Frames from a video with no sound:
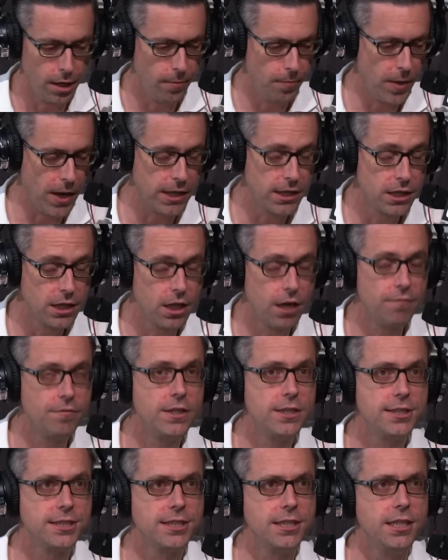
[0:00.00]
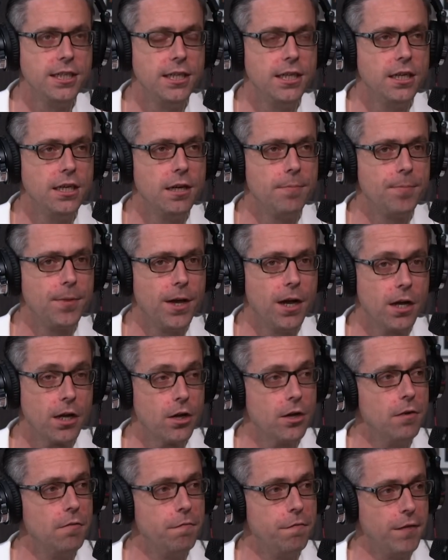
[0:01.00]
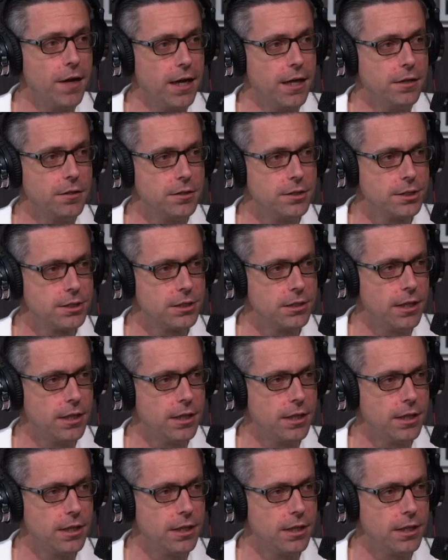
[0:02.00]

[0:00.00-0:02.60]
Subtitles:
I'd love to see a good finals,